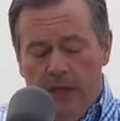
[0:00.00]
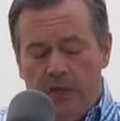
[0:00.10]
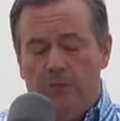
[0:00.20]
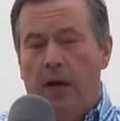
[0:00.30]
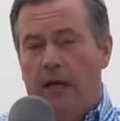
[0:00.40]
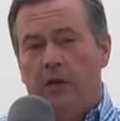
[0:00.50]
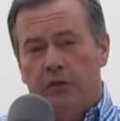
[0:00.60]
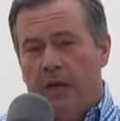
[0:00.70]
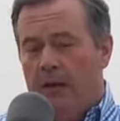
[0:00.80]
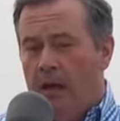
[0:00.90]
And
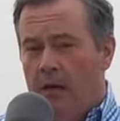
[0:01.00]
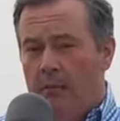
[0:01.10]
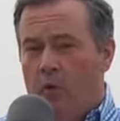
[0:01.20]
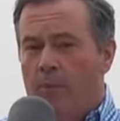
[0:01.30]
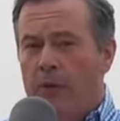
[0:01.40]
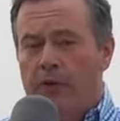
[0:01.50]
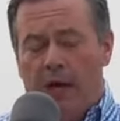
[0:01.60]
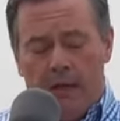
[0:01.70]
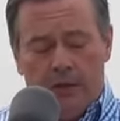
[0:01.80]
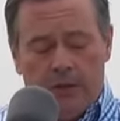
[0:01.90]
he'll say more about
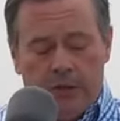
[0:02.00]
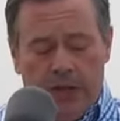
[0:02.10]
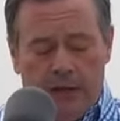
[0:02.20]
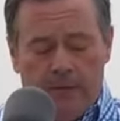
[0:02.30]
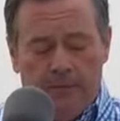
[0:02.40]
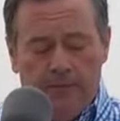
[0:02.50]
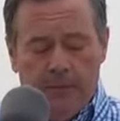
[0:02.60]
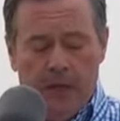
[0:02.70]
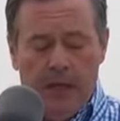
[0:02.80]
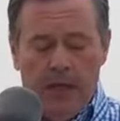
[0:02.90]
that in just a second.
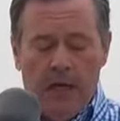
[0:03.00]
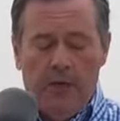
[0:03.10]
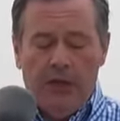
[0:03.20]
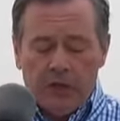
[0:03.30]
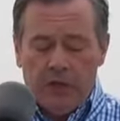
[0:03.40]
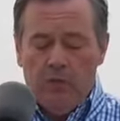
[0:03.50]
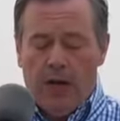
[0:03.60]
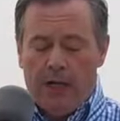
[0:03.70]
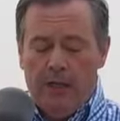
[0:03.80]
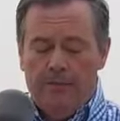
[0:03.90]
This new
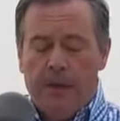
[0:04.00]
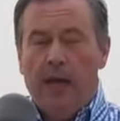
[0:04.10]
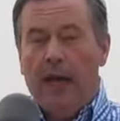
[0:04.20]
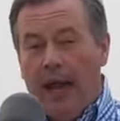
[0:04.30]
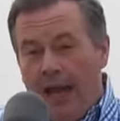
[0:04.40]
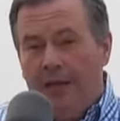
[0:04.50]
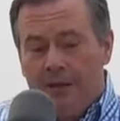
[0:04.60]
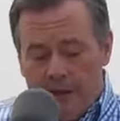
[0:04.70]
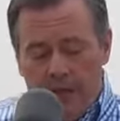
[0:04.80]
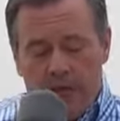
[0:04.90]
money and
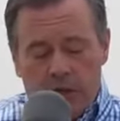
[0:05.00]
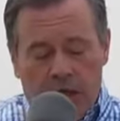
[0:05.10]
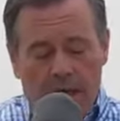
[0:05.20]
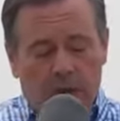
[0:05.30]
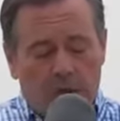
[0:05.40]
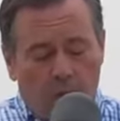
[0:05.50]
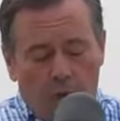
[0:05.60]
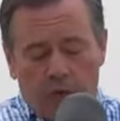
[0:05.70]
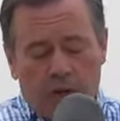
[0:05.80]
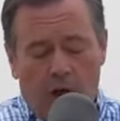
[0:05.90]
these changes
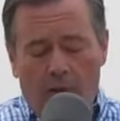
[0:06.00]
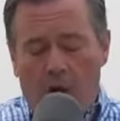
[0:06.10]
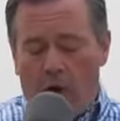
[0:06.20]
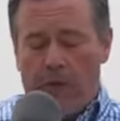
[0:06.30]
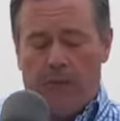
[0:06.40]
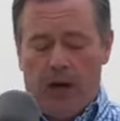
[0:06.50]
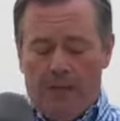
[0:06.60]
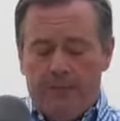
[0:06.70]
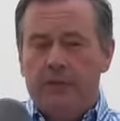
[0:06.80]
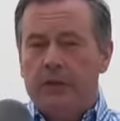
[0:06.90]
won't solve all the
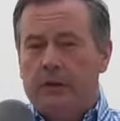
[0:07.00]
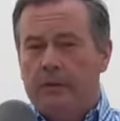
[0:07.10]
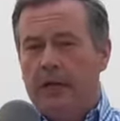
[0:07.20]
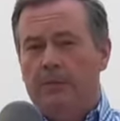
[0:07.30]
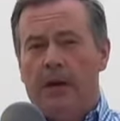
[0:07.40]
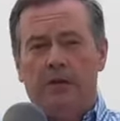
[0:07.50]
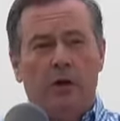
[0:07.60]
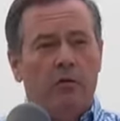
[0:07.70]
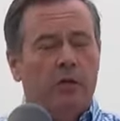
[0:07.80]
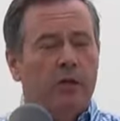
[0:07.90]
problems created by
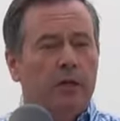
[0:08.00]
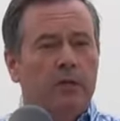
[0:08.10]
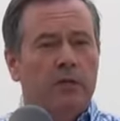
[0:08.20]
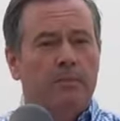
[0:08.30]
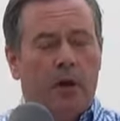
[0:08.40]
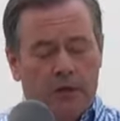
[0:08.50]
drought conditions in